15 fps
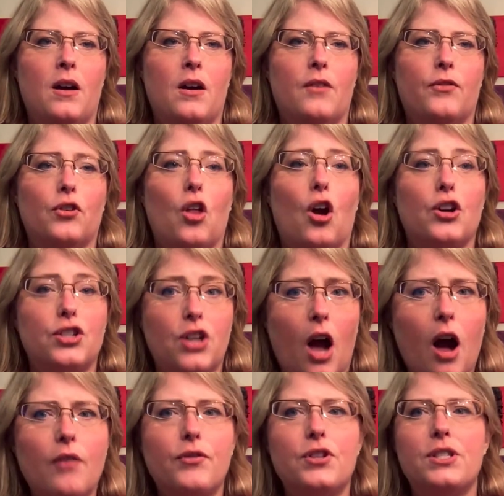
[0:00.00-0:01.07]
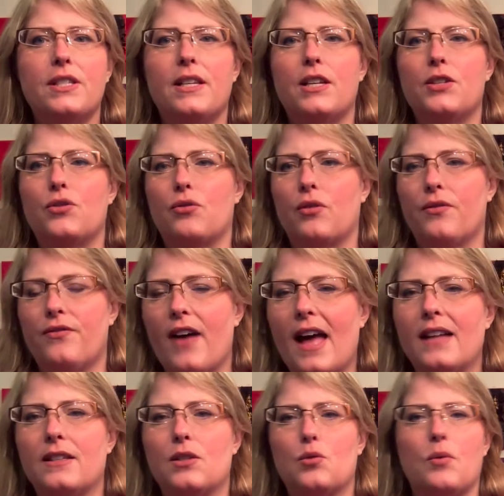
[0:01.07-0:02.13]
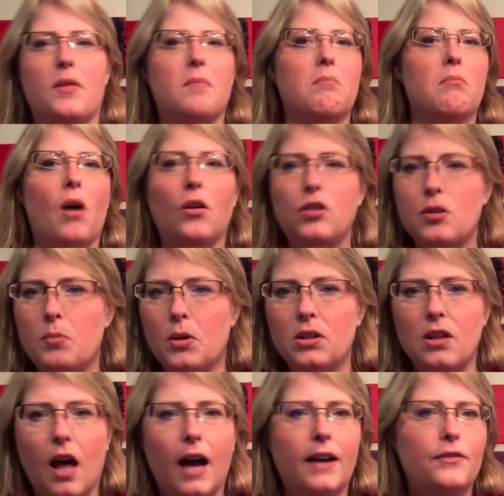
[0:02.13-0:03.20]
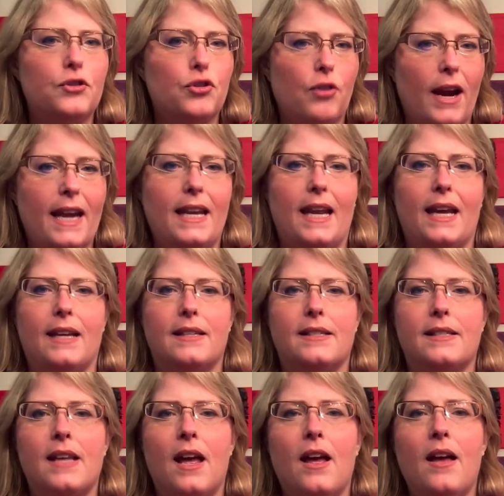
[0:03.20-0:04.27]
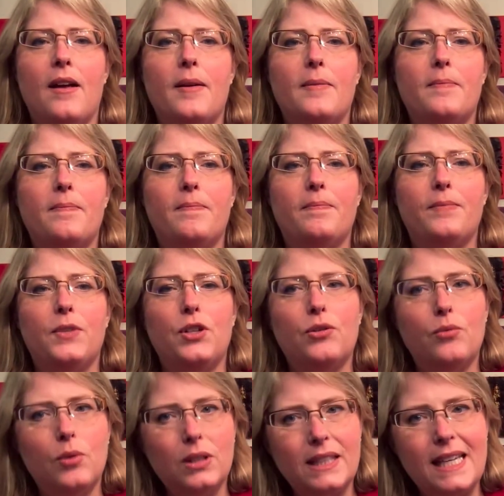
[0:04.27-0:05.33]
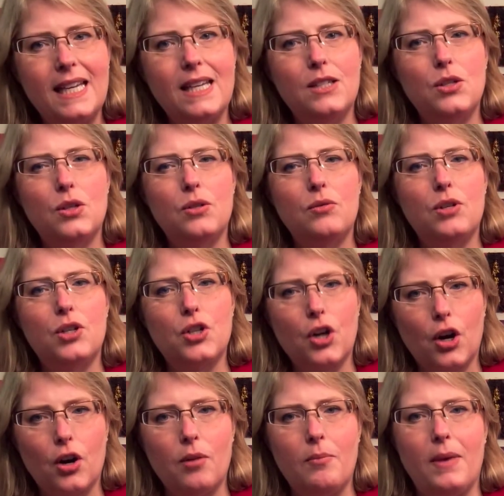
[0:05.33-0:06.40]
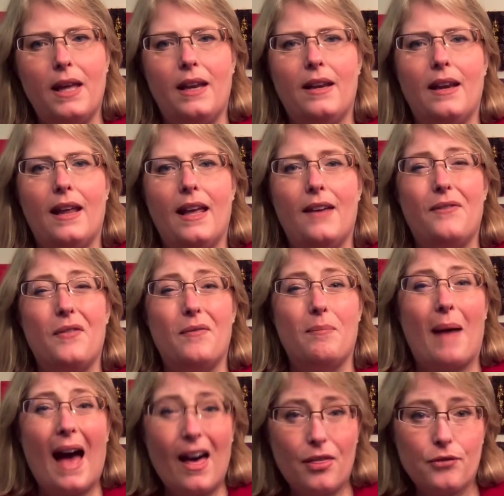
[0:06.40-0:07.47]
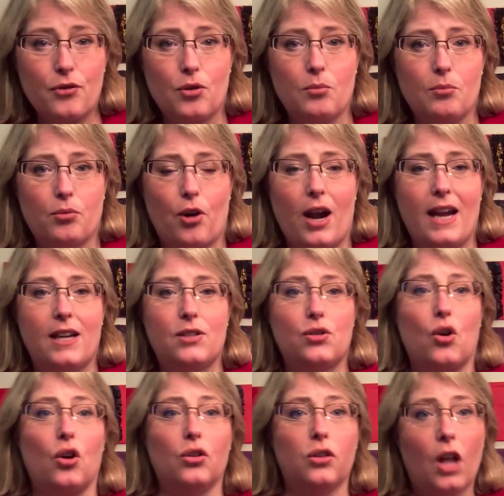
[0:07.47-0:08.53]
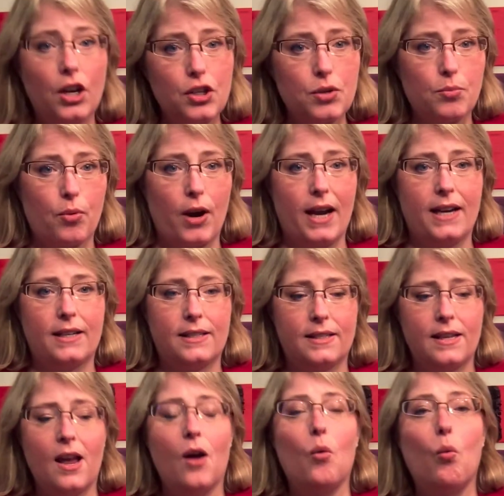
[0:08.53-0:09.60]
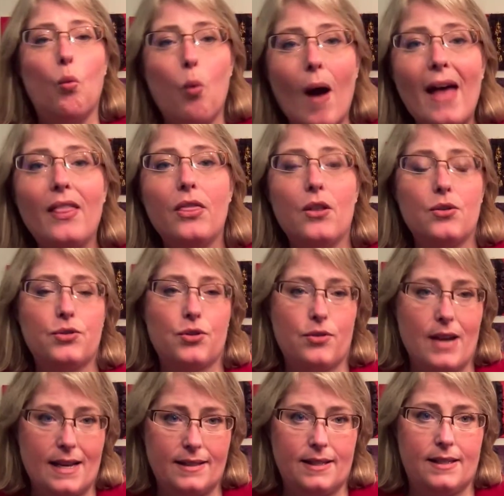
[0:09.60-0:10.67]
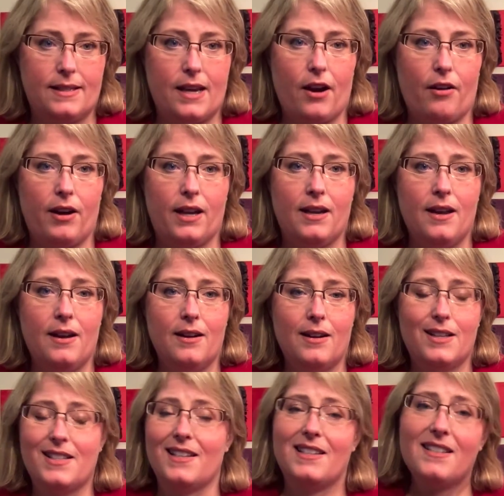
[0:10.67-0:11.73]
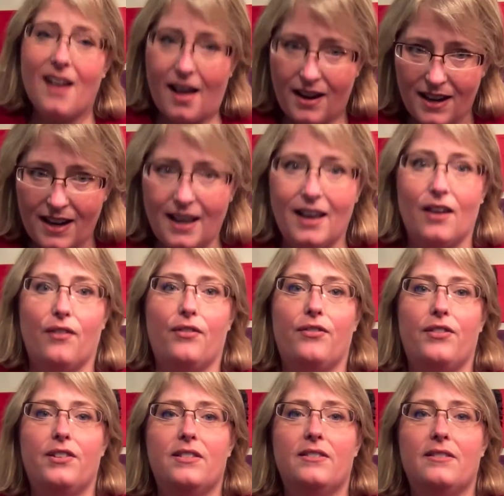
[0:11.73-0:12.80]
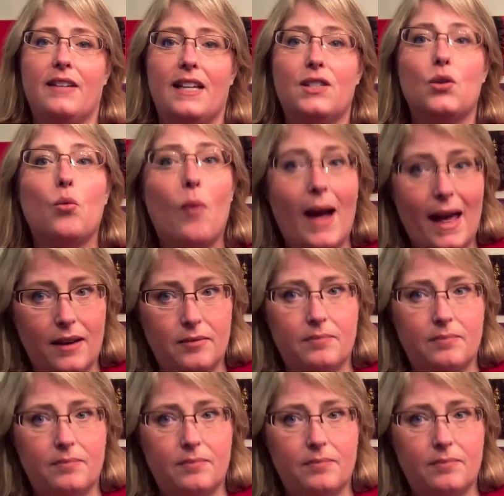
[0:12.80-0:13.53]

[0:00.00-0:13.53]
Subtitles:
For large conferences or events with multiple live trainings, you will need to determine if bathroom breaks or lunch breaks, when those are necessary, because it's not an if, it's a when.